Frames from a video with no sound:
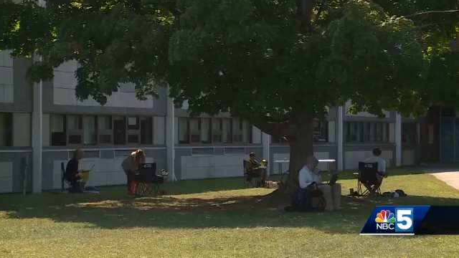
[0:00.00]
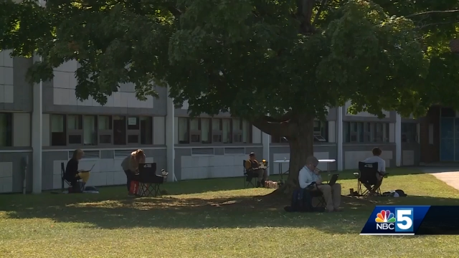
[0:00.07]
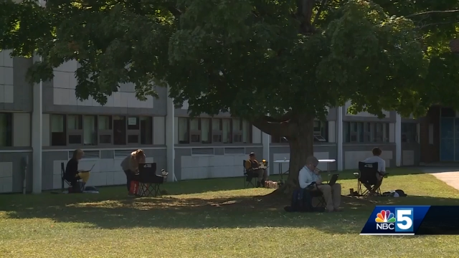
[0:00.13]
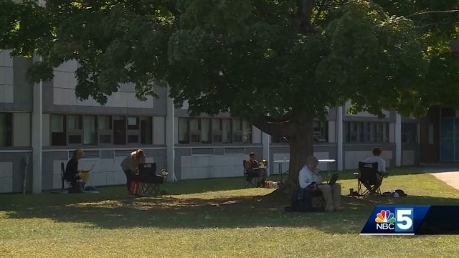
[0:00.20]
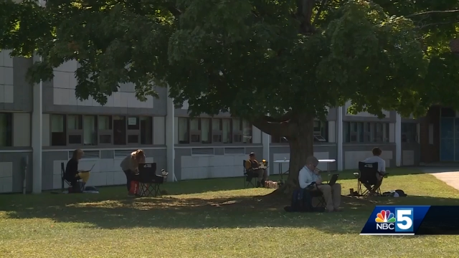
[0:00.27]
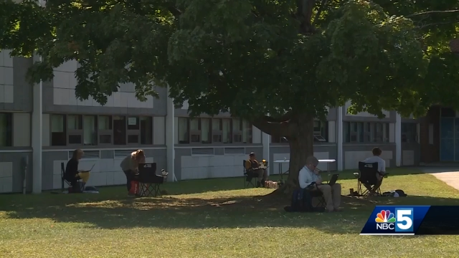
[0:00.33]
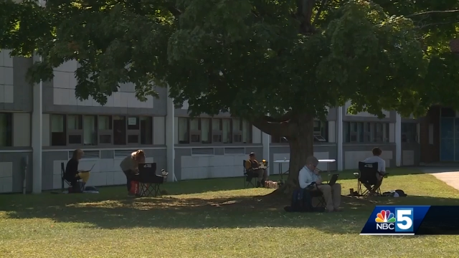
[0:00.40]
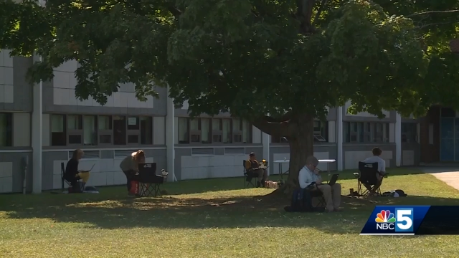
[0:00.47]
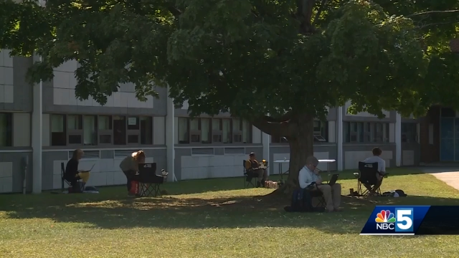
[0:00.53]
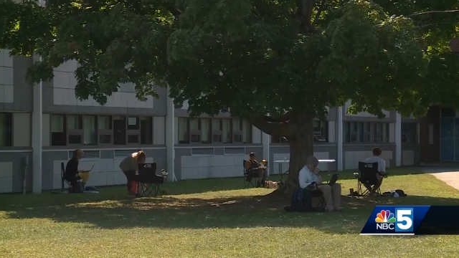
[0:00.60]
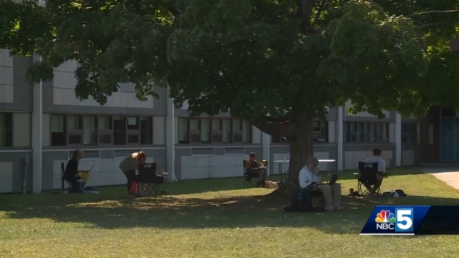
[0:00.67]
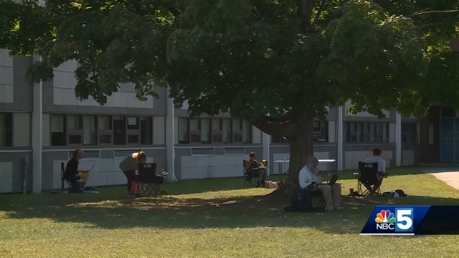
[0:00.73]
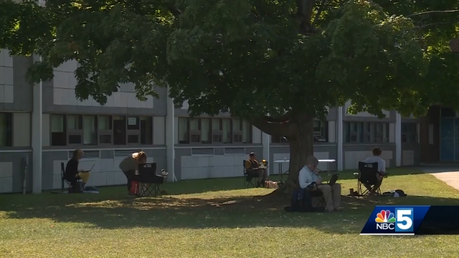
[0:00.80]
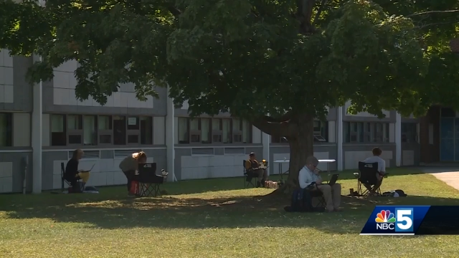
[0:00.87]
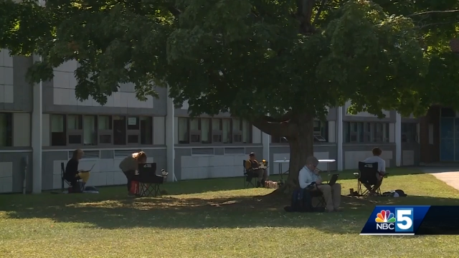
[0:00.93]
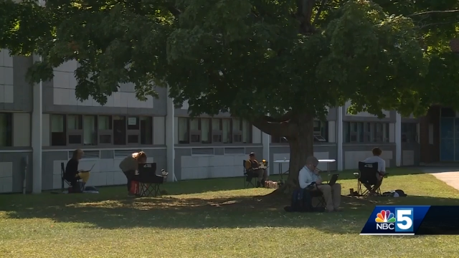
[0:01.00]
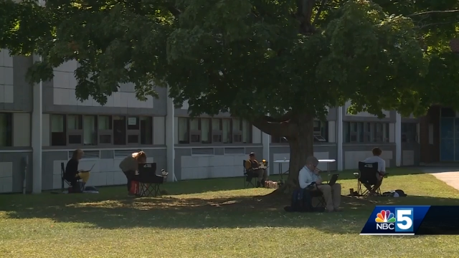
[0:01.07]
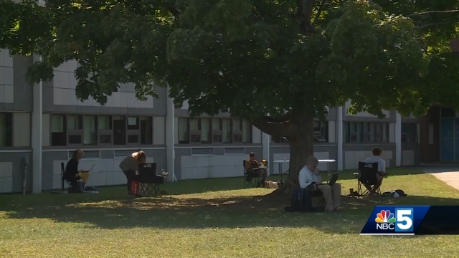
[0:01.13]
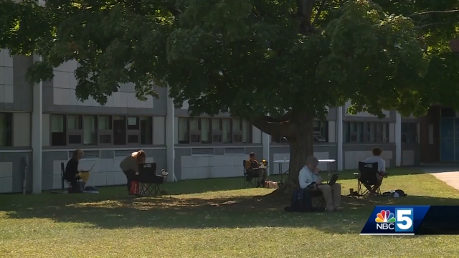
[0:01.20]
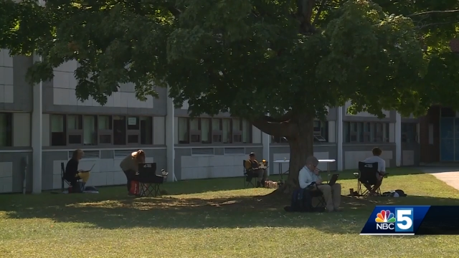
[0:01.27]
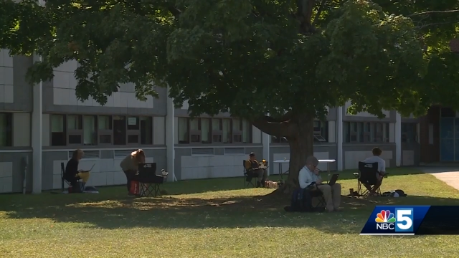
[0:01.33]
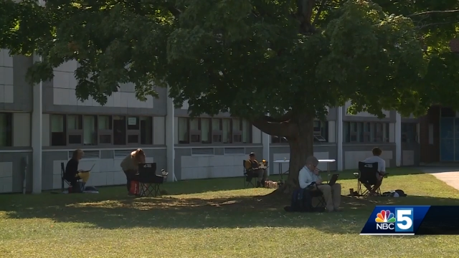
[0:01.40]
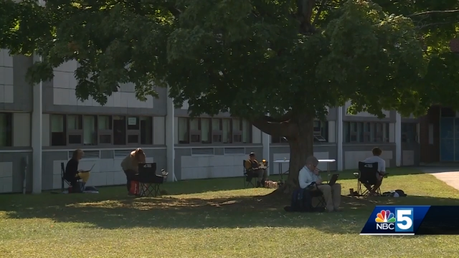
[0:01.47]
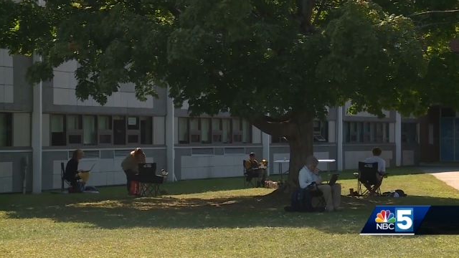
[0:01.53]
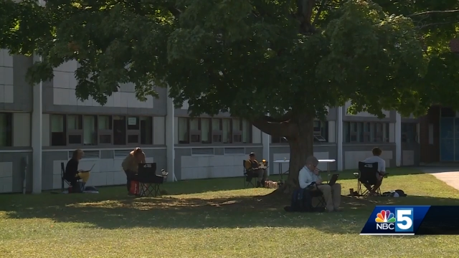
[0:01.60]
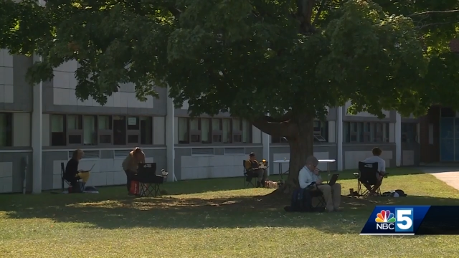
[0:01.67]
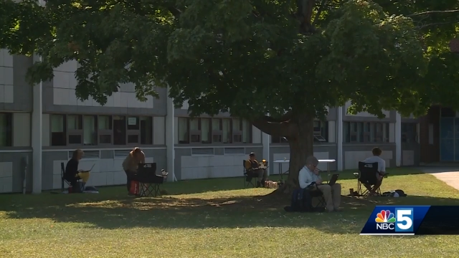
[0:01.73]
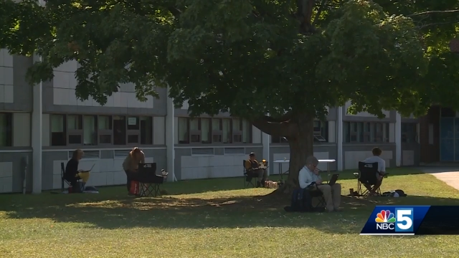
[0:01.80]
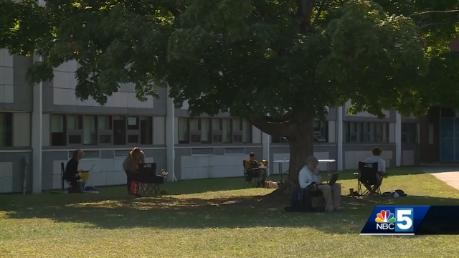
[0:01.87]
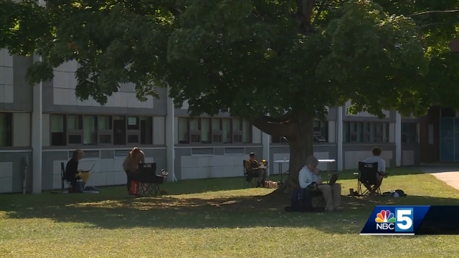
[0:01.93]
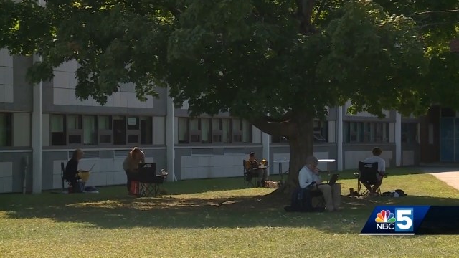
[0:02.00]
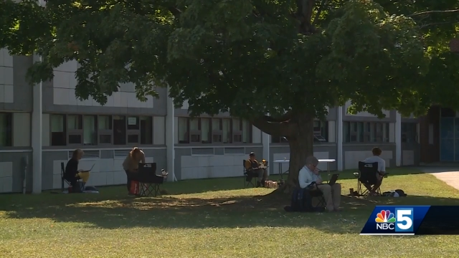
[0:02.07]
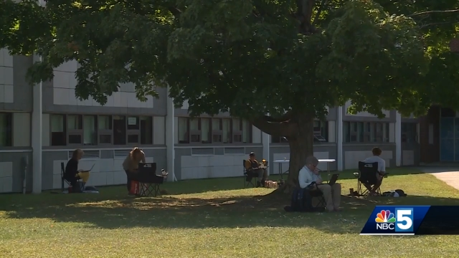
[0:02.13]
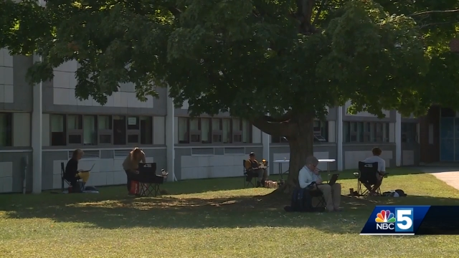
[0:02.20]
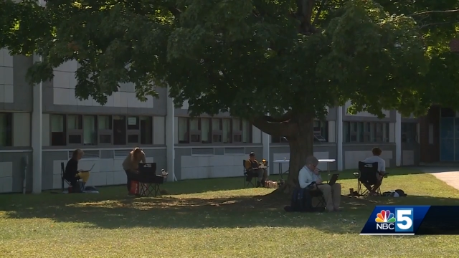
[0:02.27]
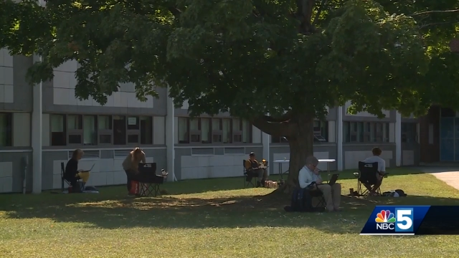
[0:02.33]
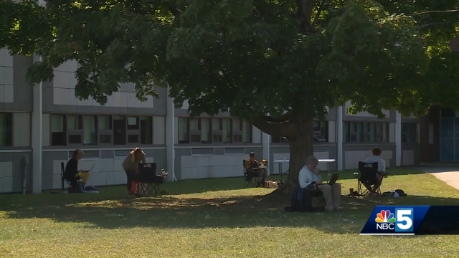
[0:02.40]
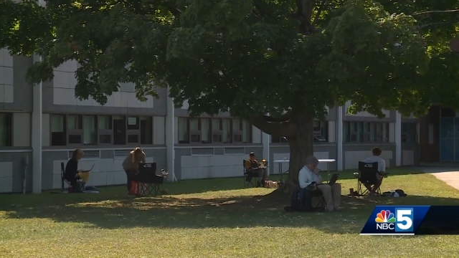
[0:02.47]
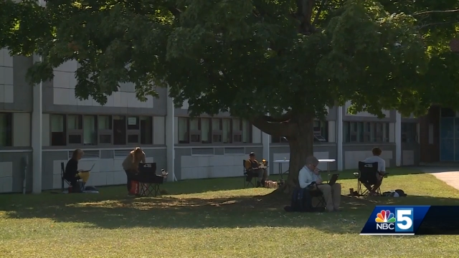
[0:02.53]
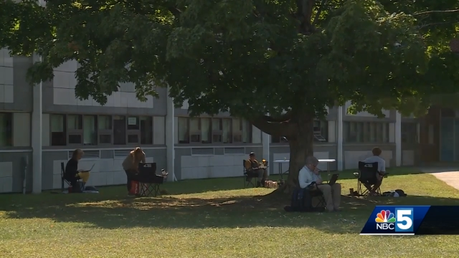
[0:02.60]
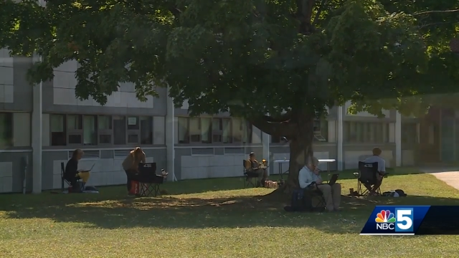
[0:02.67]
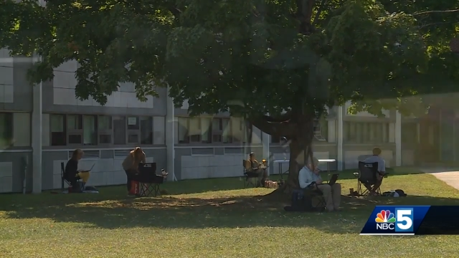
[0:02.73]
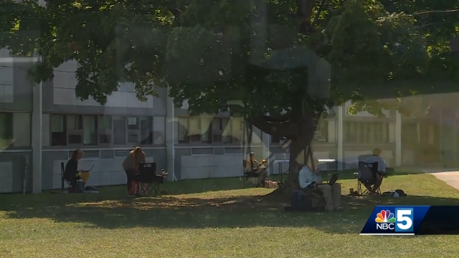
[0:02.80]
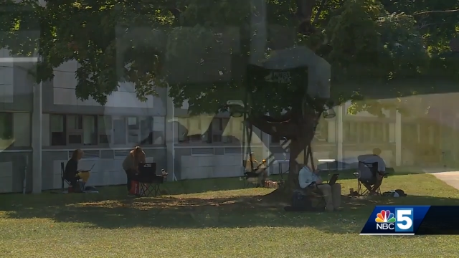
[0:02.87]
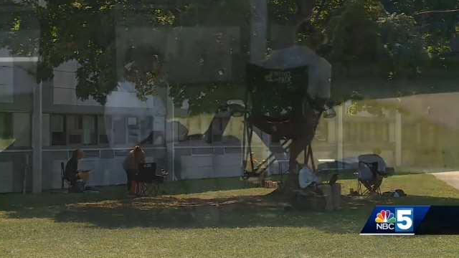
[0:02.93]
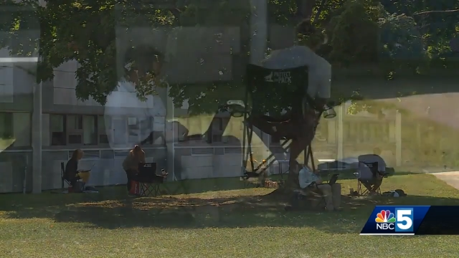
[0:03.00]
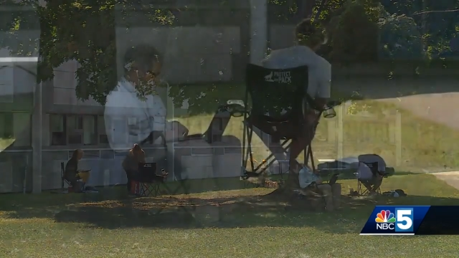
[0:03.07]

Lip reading: No face is visible, so there are no lips to read.